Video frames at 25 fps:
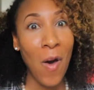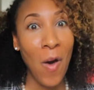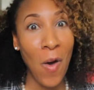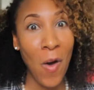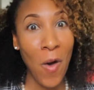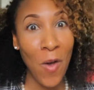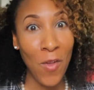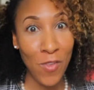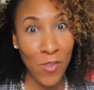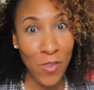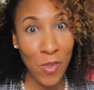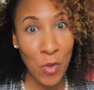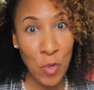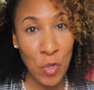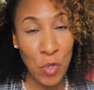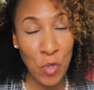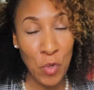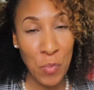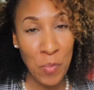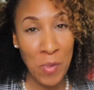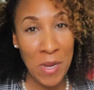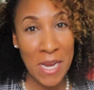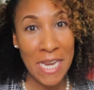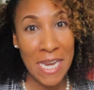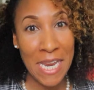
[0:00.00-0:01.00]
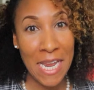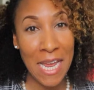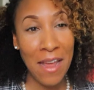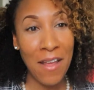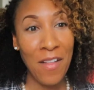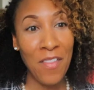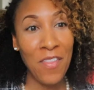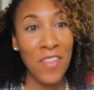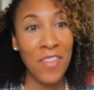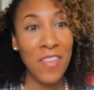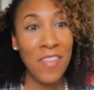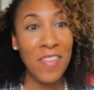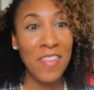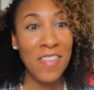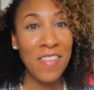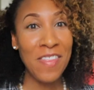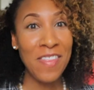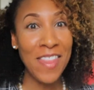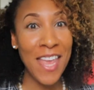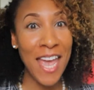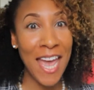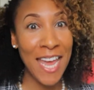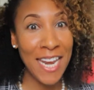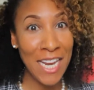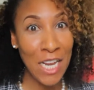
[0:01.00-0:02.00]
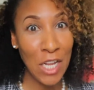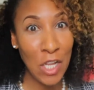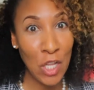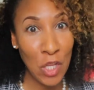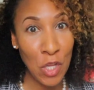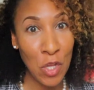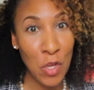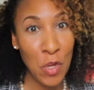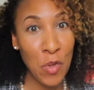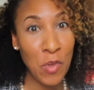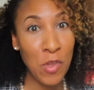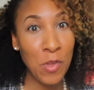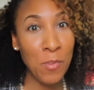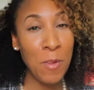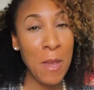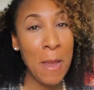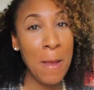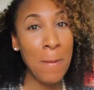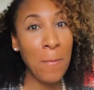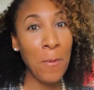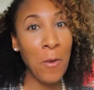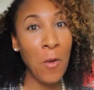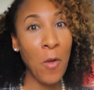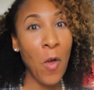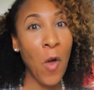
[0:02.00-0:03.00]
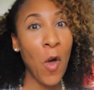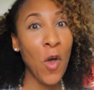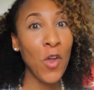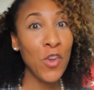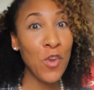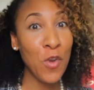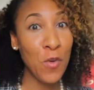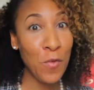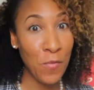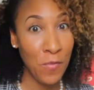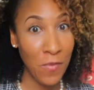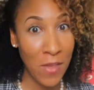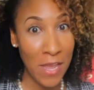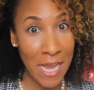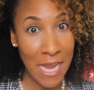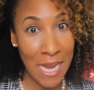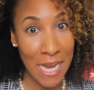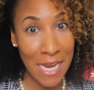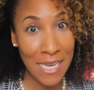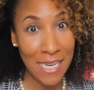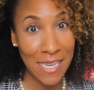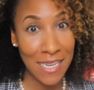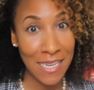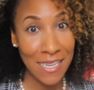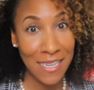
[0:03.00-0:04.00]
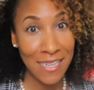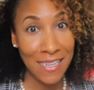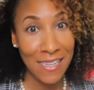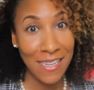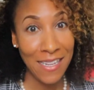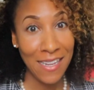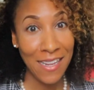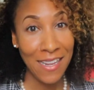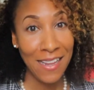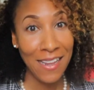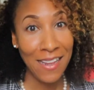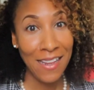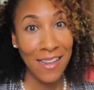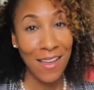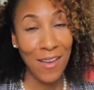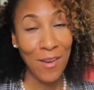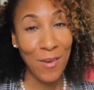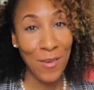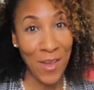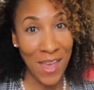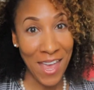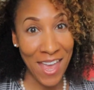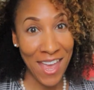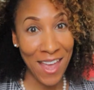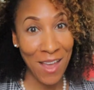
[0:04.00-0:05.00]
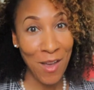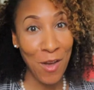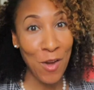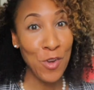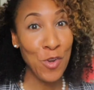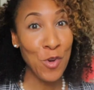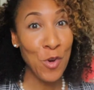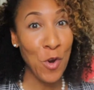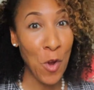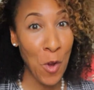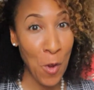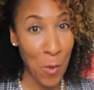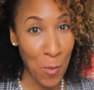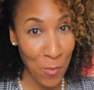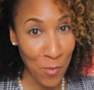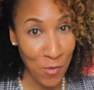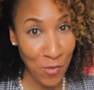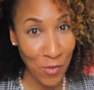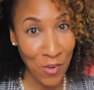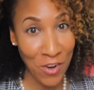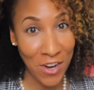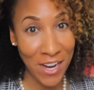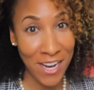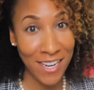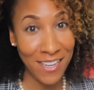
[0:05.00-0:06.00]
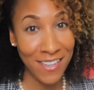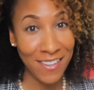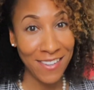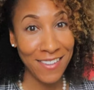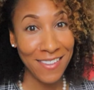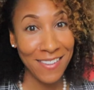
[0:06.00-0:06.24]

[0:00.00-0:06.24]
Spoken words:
on social media. That includes people on your feed, okay, on your home screen.